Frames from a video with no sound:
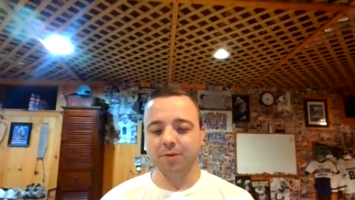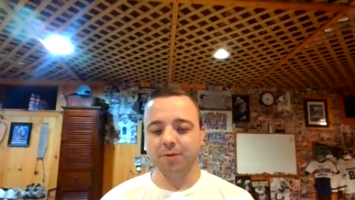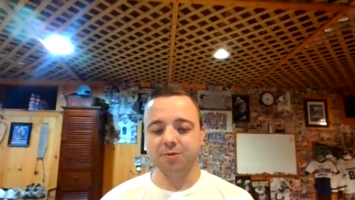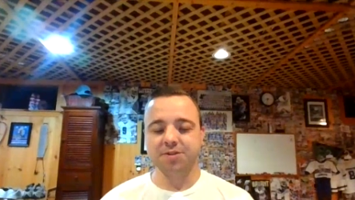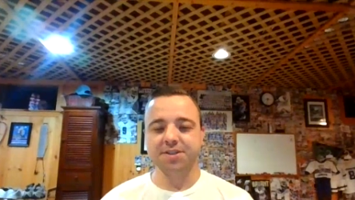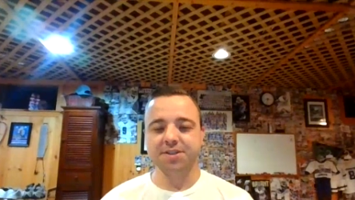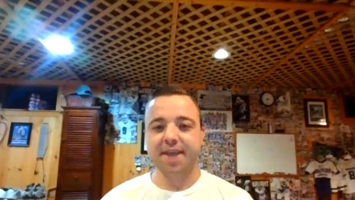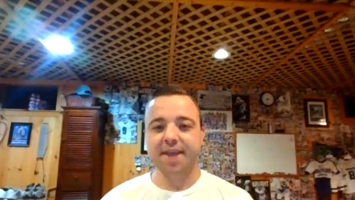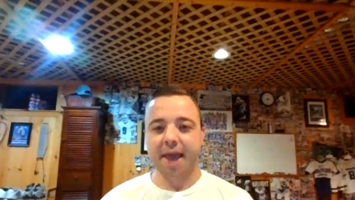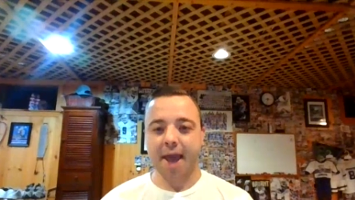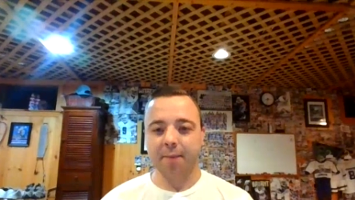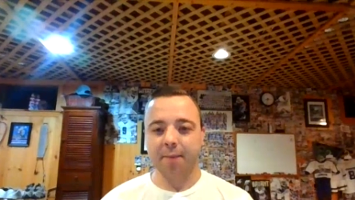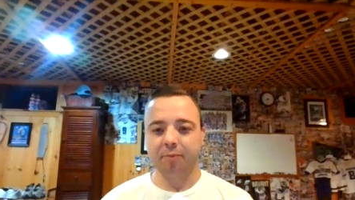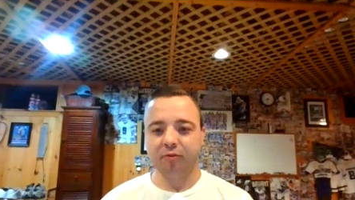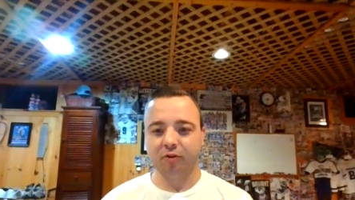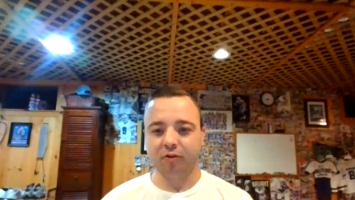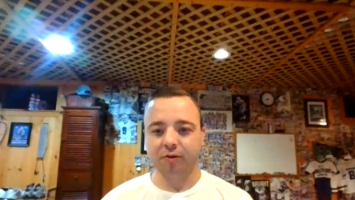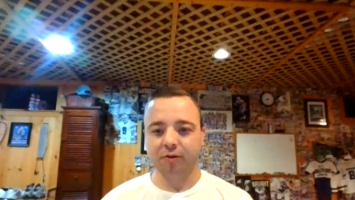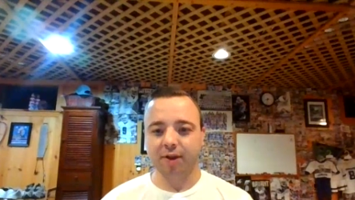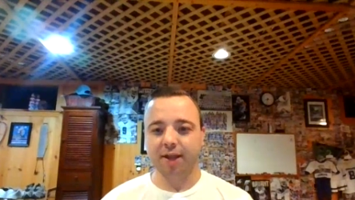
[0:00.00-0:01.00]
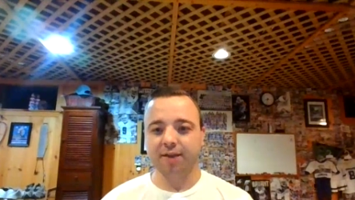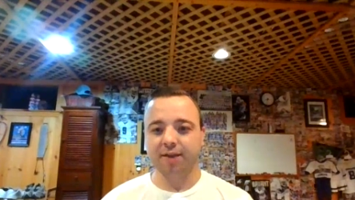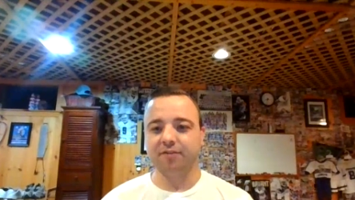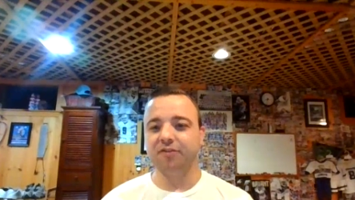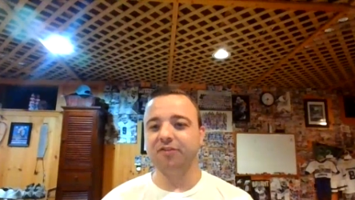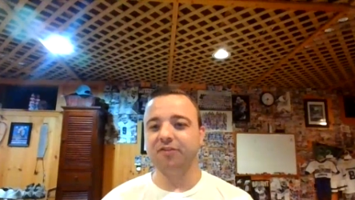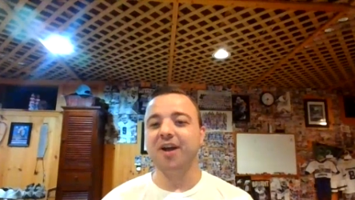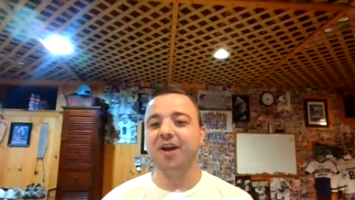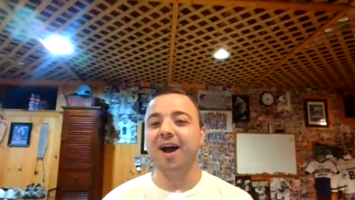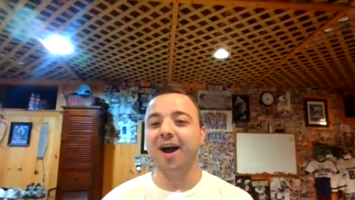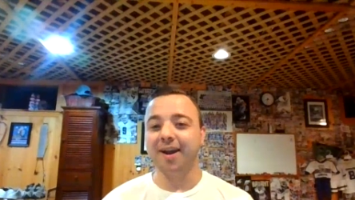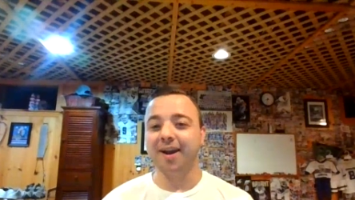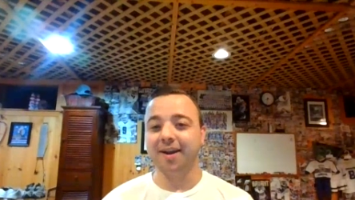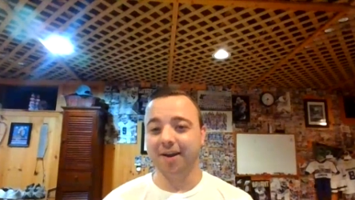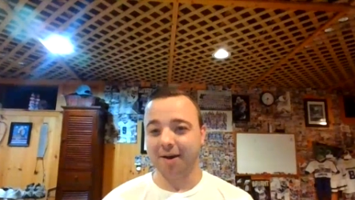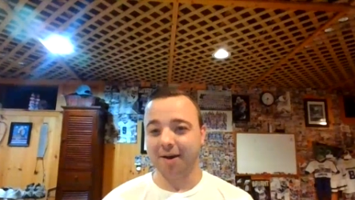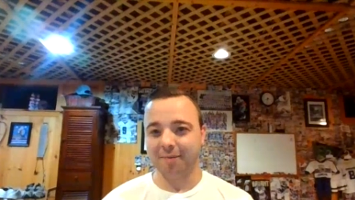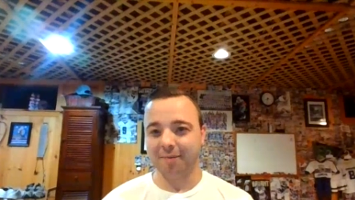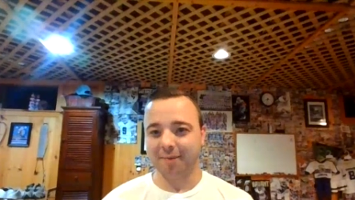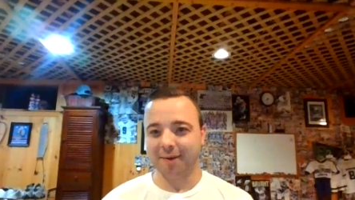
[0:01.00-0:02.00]
Lucy's captured and she's
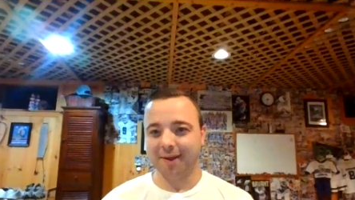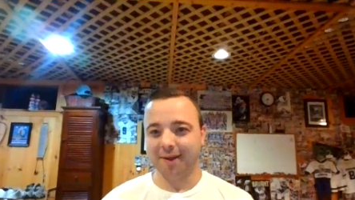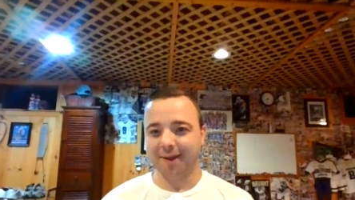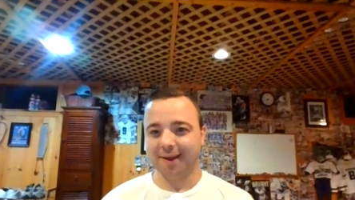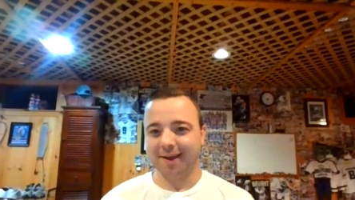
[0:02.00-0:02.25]
tied up